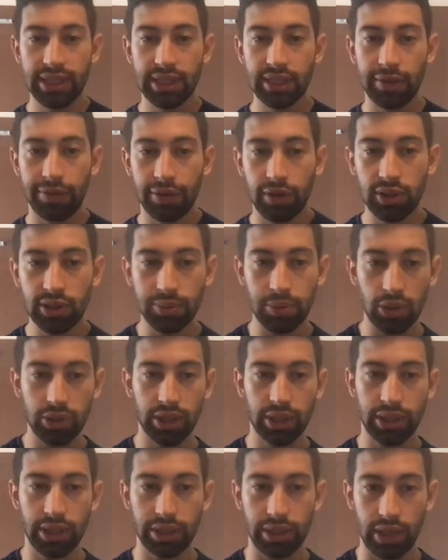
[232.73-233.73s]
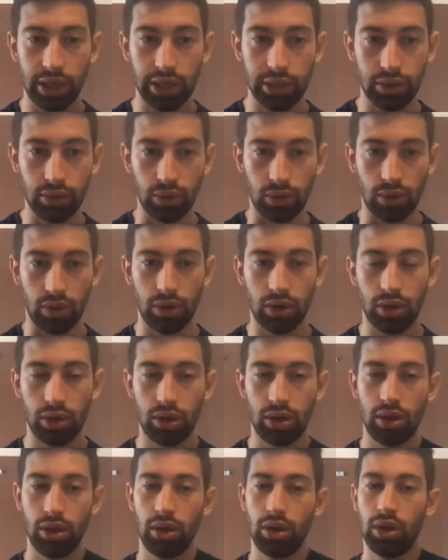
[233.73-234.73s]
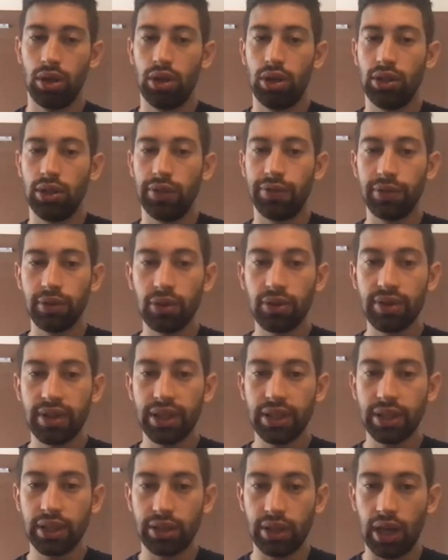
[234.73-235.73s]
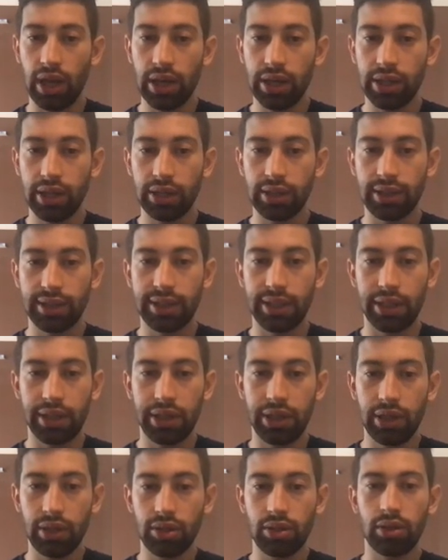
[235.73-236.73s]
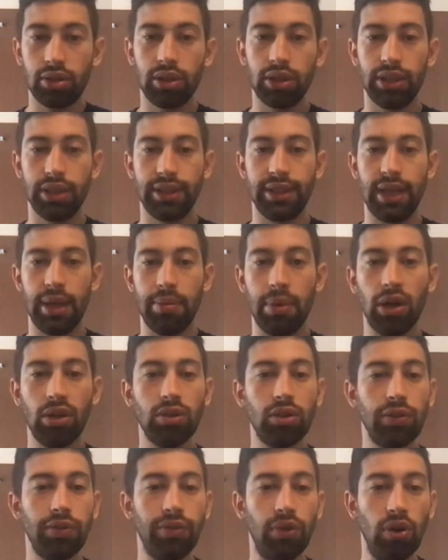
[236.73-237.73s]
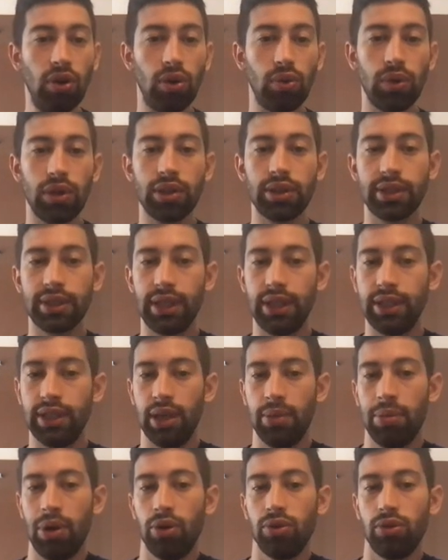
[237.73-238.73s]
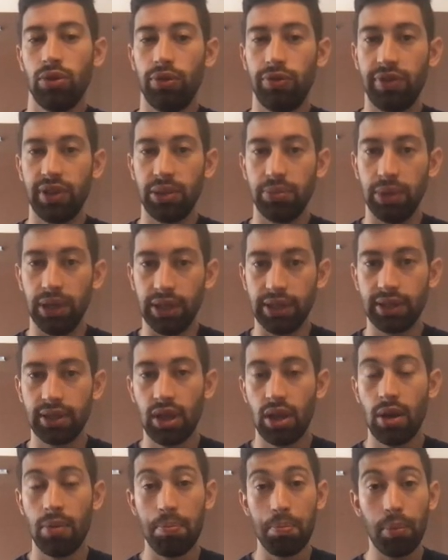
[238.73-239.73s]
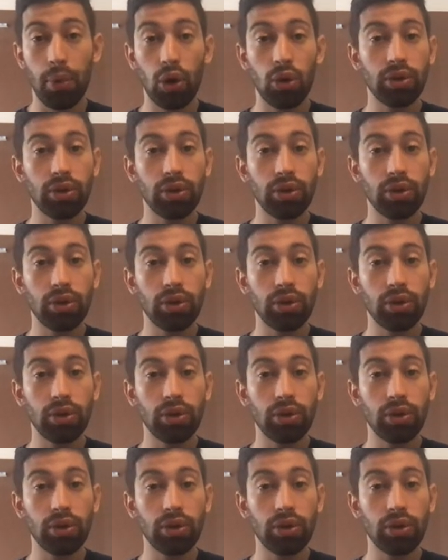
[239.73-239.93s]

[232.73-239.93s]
the first product that I took. The first thing that I can see here is the amount of followers and the amount of feedbacks. More